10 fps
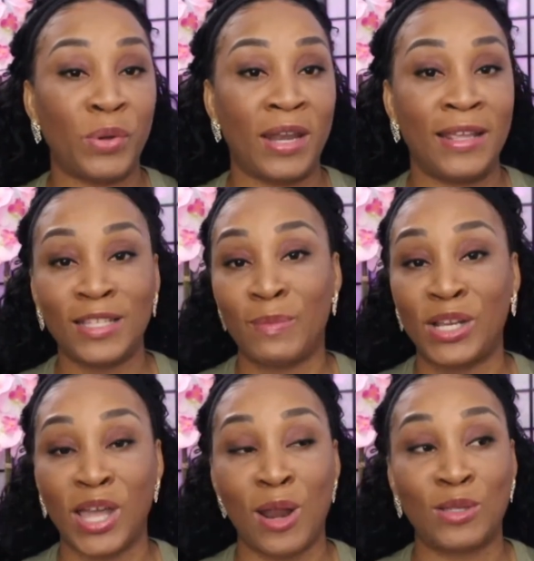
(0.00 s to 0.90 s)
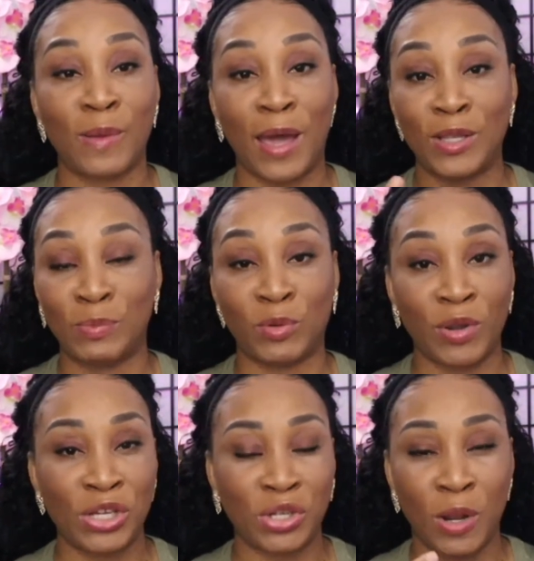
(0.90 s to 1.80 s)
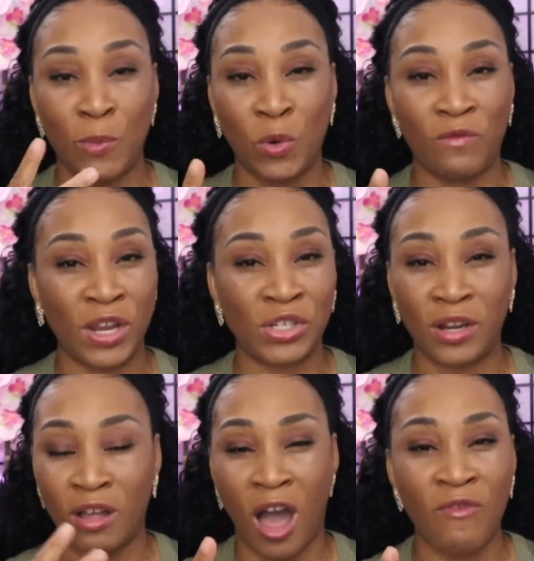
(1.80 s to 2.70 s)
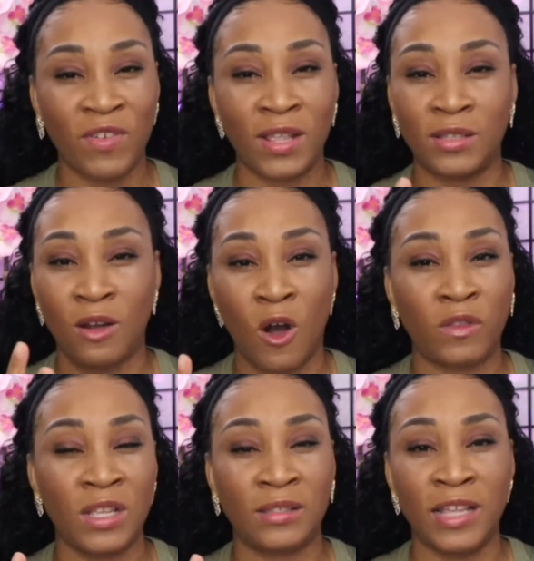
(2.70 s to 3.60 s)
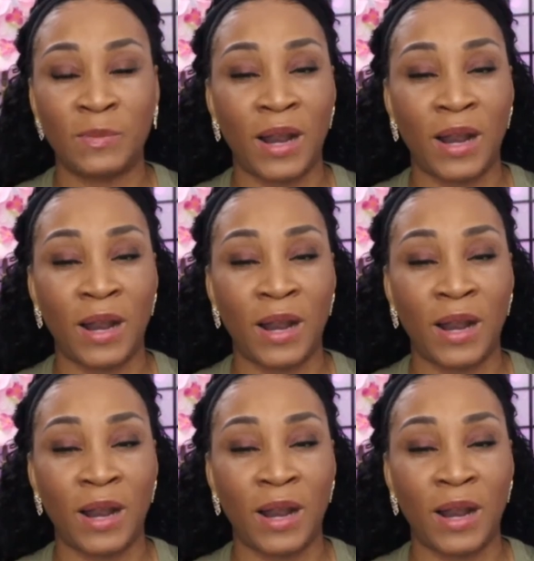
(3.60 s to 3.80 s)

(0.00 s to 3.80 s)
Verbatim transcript: And yes, my channel is about inspiration and motivation and confidence and all these things,